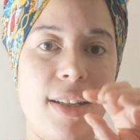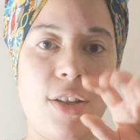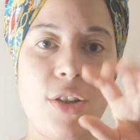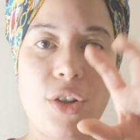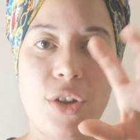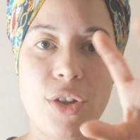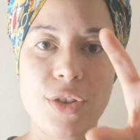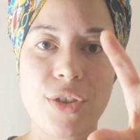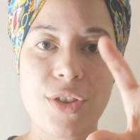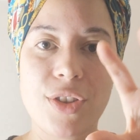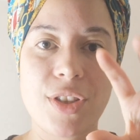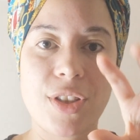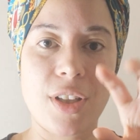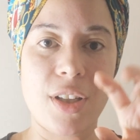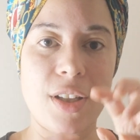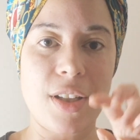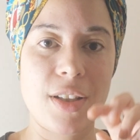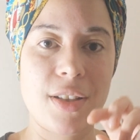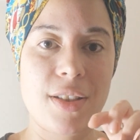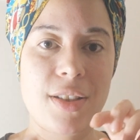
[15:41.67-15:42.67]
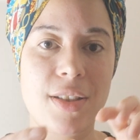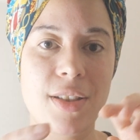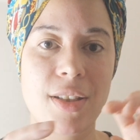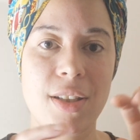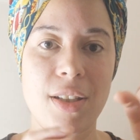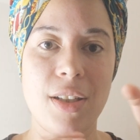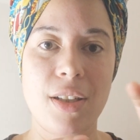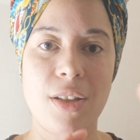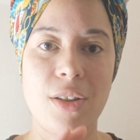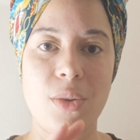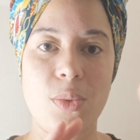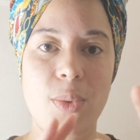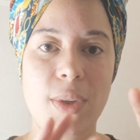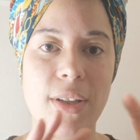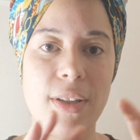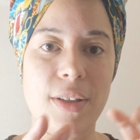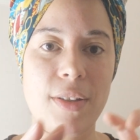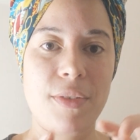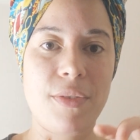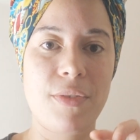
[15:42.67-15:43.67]
concert
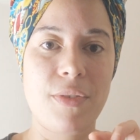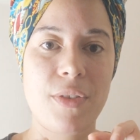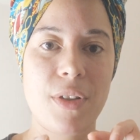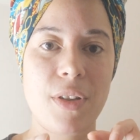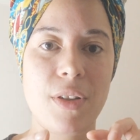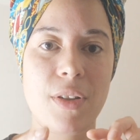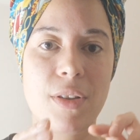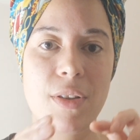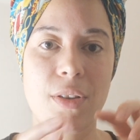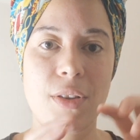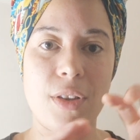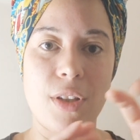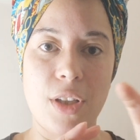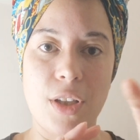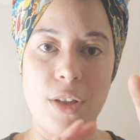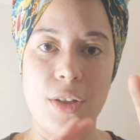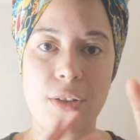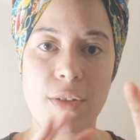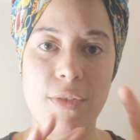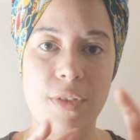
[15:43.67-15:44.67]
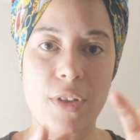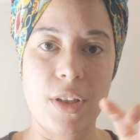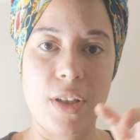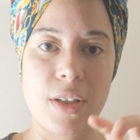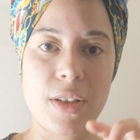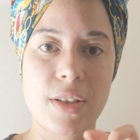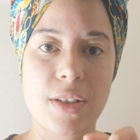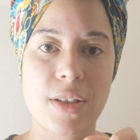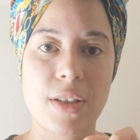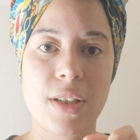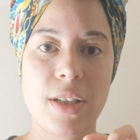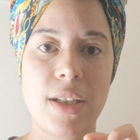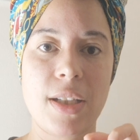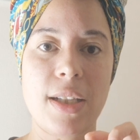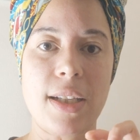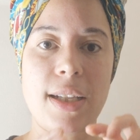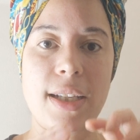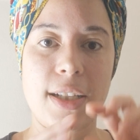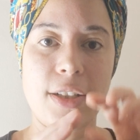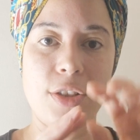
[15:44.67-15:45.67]
with the universe
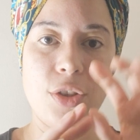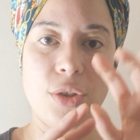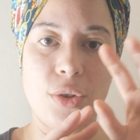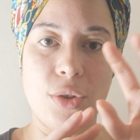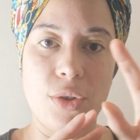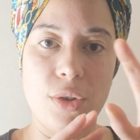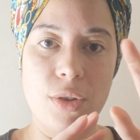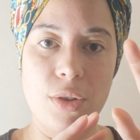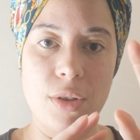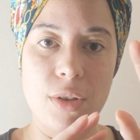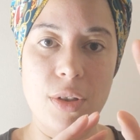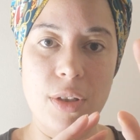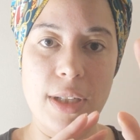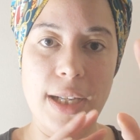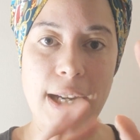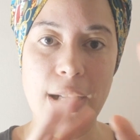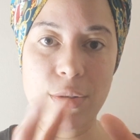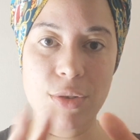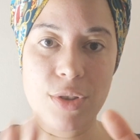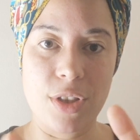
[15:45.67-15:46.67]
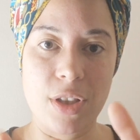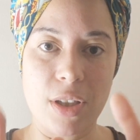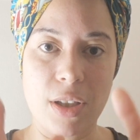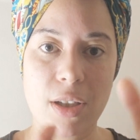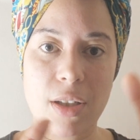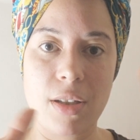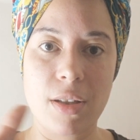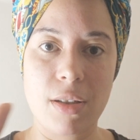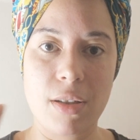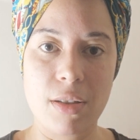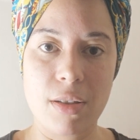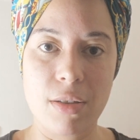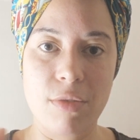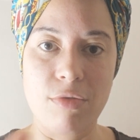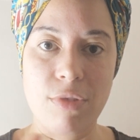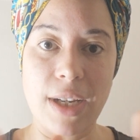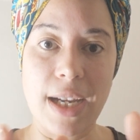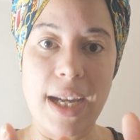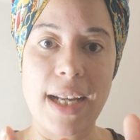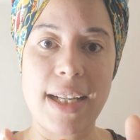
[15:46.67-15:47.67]
and your outer
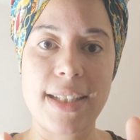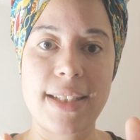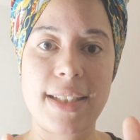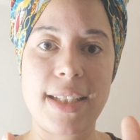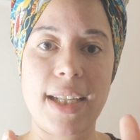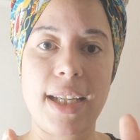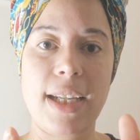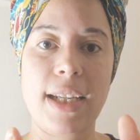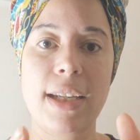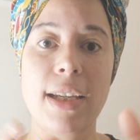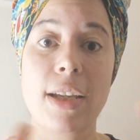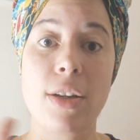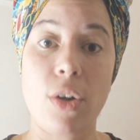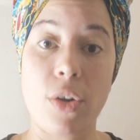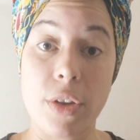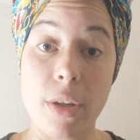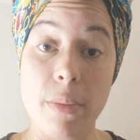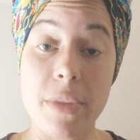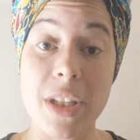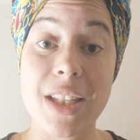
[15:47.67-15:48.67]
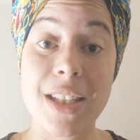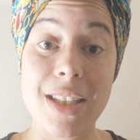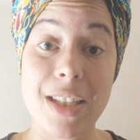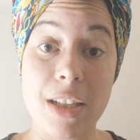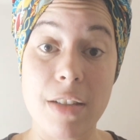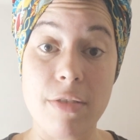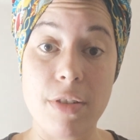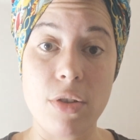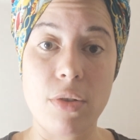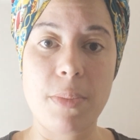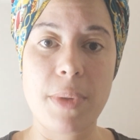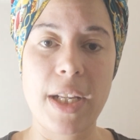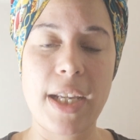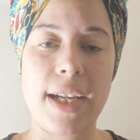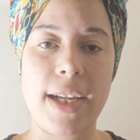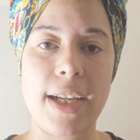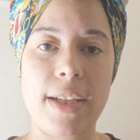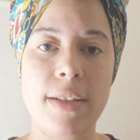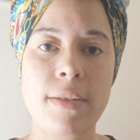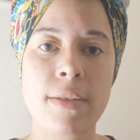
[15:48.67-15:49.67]
reality on the material
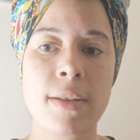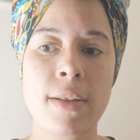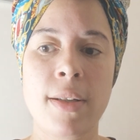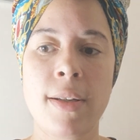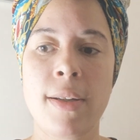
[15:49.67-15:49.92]
plane,